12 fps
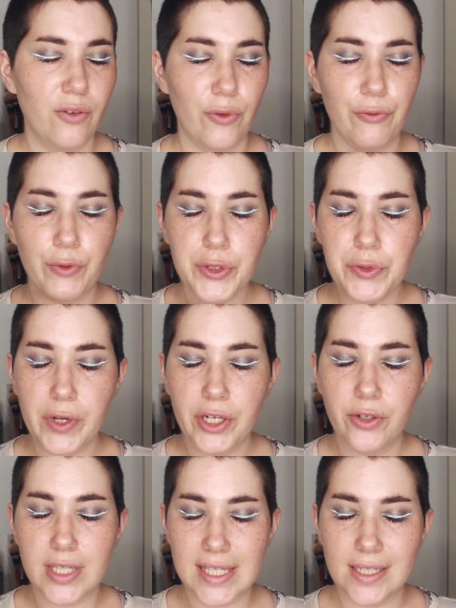
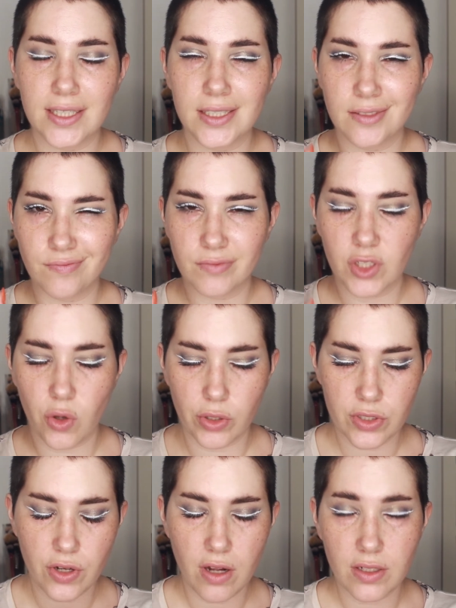refrigerator is still
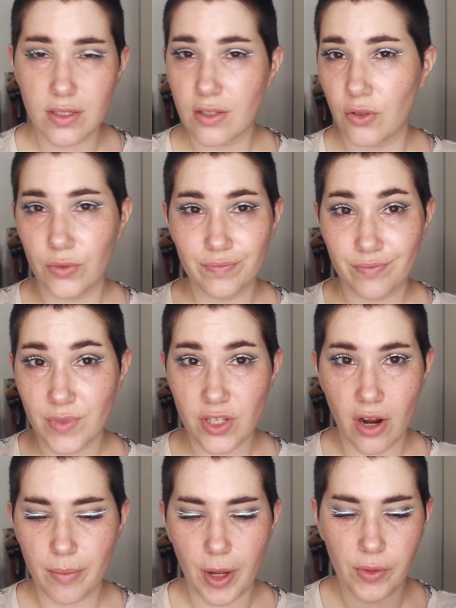going strong, so
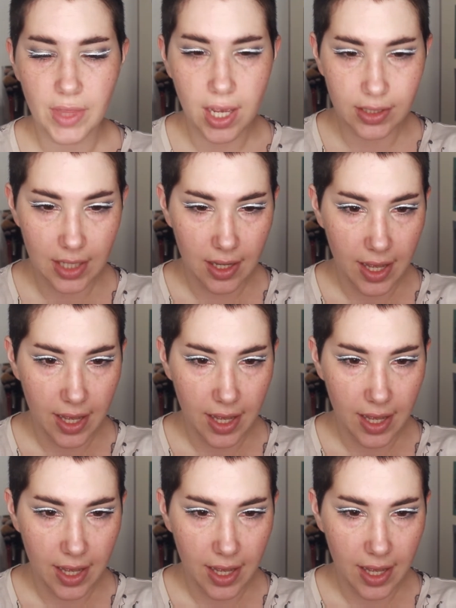sorry about that.